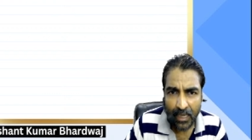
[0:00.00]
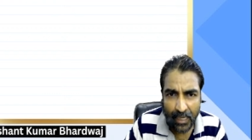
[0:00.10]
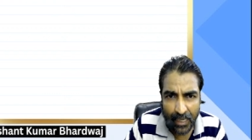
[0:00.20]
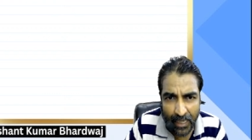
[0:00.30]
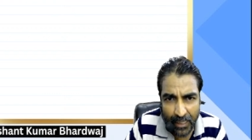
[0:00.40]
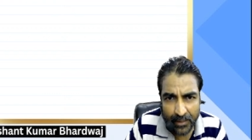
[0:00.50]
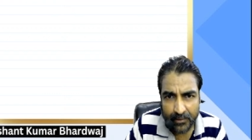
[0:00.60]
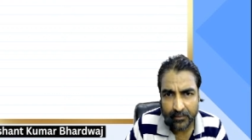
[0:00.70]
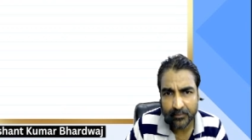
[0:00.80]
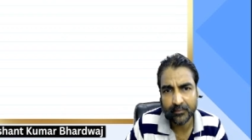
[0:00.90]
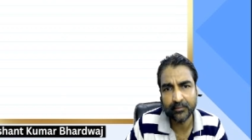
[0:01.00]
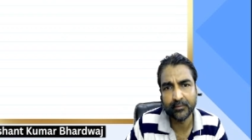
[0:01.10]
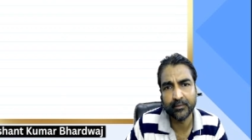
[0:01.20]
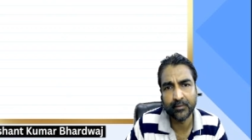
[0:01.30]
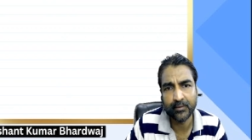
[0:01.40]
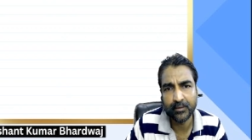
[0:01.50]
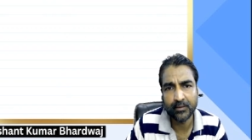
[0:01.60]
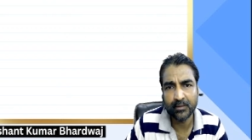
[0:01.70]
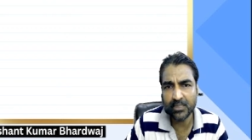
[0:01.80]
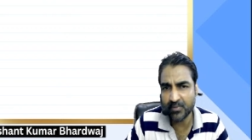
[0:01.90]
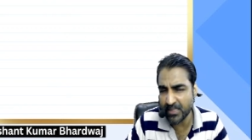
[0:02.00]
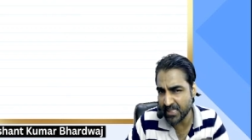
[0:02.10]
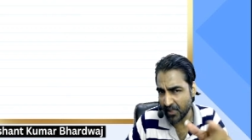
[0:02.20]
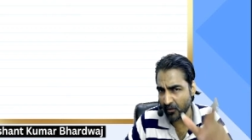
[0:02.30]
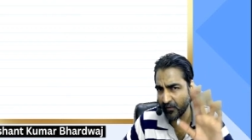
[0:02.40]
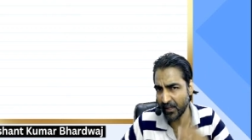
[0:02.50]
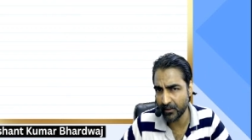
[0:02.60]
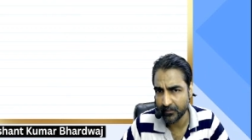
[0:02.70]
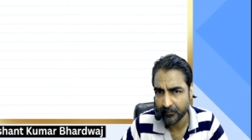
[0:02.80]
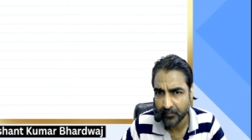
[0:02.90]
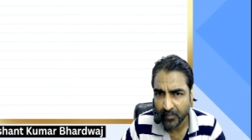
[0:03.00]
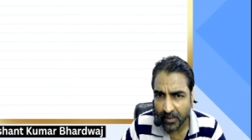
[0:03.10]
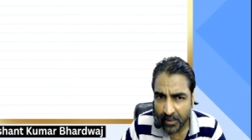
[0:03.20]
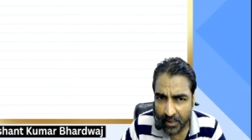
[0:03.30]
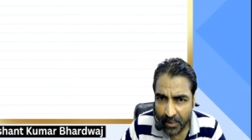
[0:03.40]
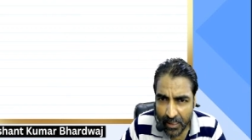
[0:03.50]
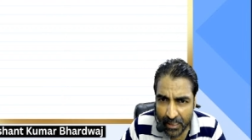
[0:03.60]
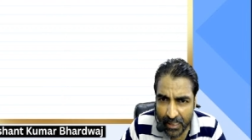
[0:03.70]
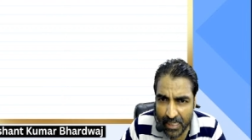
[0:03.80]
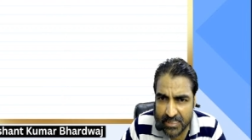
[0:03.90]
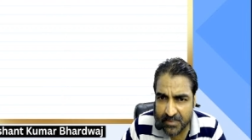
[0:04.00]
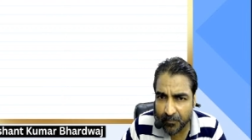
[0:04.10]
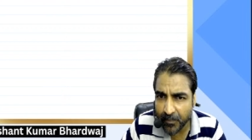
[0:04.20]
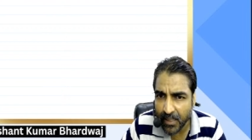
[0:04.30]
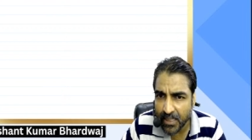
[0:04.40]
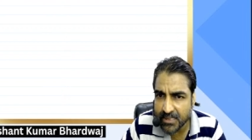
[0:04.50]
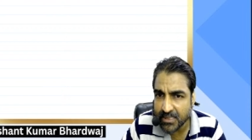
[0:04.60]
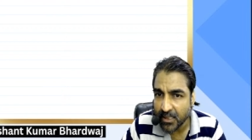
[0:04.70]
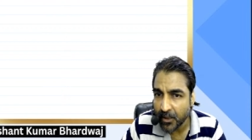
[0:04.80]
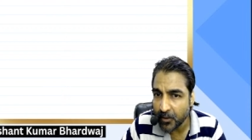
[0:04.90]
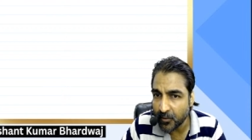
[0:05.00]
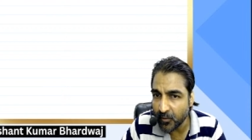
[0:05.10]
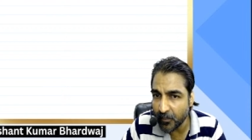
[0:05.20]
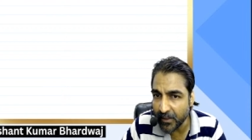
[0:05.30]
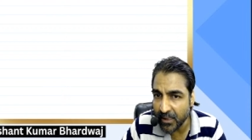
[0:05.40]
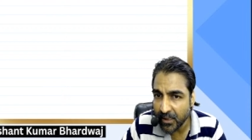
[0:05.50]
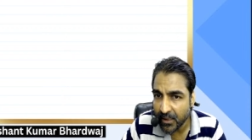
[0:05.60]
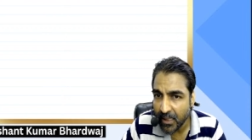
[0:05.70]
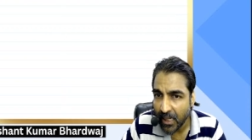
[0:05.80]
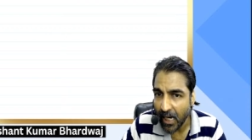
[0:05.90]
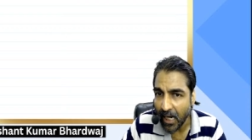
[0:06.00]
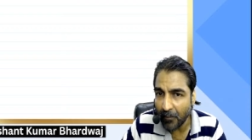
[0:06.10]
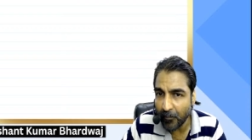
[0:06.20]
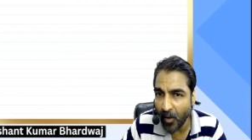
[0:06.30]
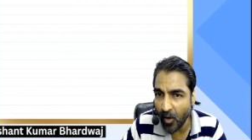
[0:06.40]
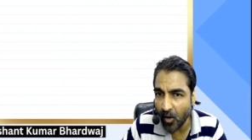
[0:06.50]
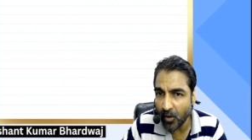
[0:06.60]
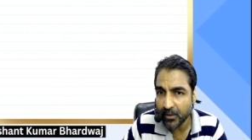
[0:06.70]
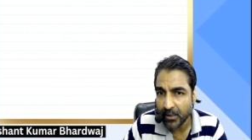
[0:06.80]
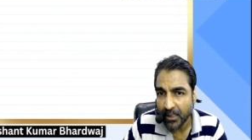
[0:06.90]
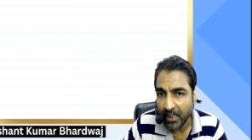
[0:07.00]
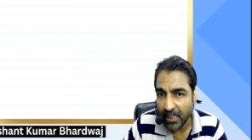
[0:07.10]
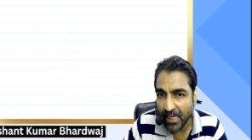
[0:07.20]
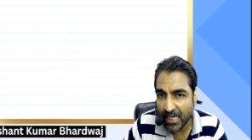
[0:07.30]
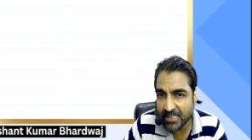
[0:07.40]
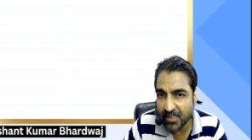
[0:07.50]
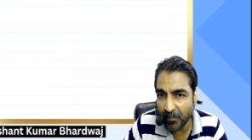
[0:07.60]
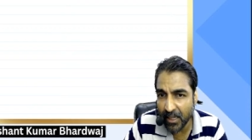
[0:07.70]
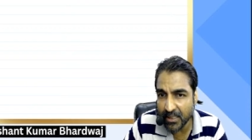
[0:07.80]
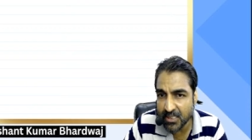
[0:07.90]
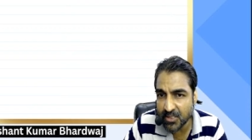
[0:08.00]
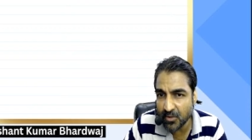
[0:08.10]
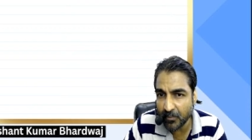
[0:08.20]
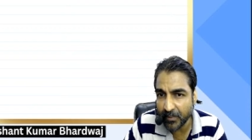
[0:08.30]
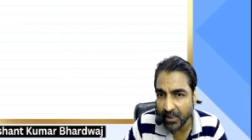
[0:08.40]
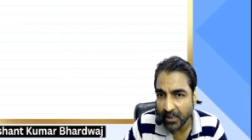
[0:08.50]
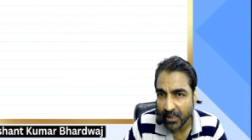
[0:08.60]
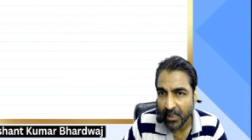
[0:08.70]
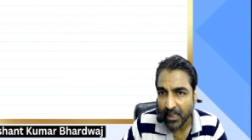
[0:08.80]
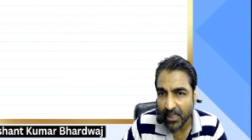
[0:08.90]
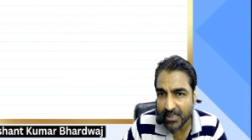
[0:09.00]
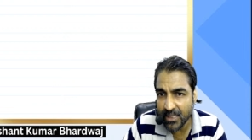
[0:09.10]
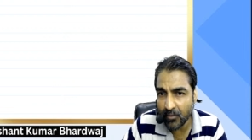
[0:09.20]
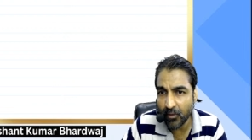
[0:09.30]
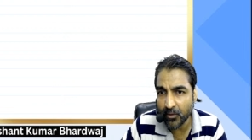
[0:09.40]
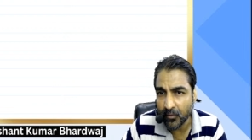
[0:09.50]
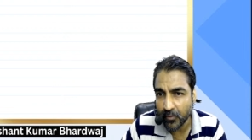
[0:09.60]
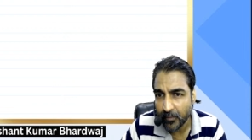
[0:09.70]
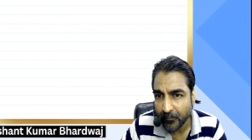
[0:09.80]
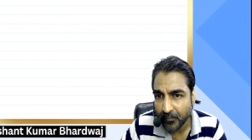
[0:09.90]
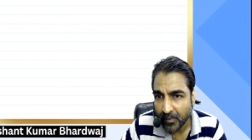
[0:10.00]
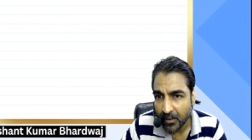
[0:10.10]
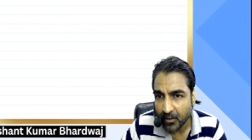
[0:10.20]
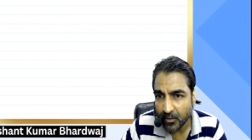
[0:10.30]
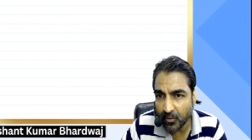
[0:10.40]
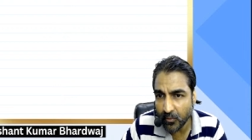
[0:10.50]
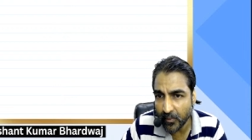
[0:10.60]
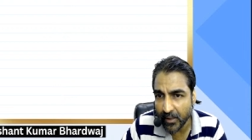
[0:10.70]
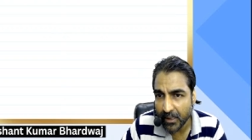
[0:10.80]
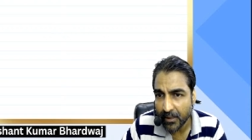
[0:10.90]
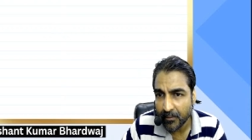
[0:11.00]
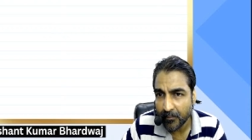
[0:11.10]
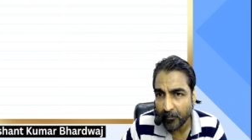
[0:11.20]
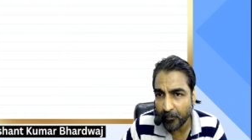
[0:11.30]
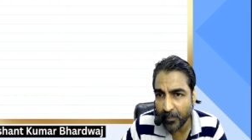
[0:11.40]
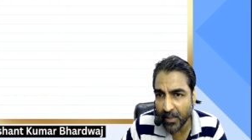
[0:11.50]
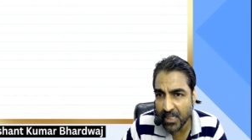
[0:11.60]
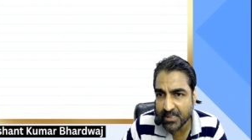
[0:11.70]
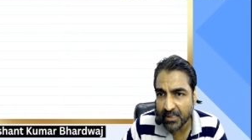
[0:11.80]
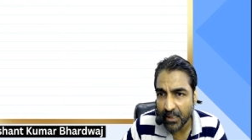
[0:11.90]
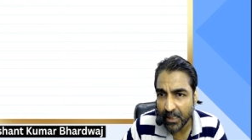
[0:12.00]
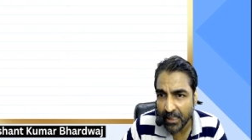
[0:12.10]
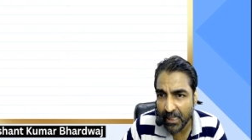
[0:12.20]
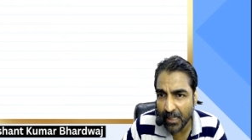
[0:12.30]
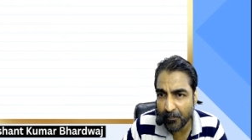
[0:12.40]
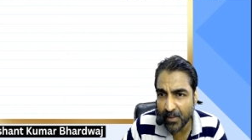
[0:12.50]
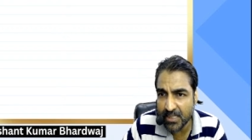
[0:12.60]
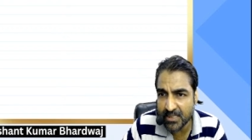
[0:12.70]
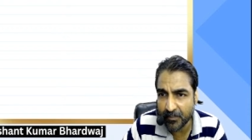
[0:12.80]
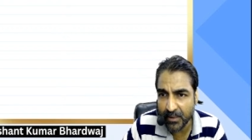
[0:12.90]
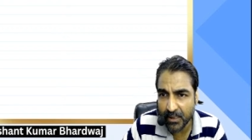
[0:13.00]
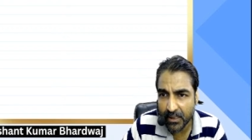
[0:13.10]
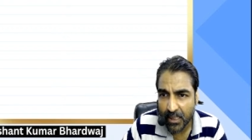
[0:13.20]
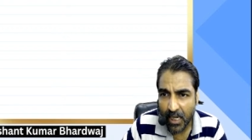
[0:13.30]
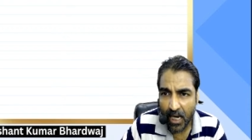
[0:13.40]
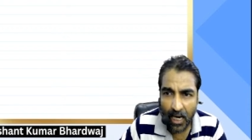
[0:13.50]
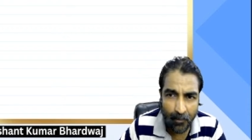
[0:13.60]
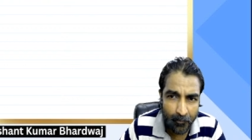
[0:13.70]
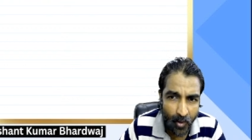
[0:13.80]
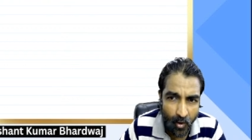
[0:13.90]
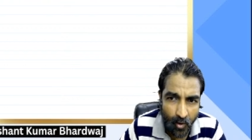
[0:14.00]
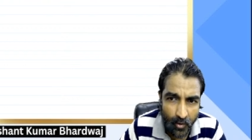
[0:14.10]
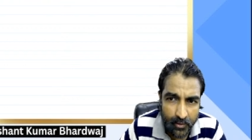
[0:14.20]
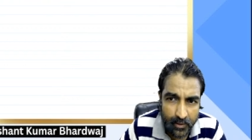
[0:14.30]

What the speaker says: and this one is sign of and. X plus 2b upon x minus 2b is equal to 2a plus a plus b upon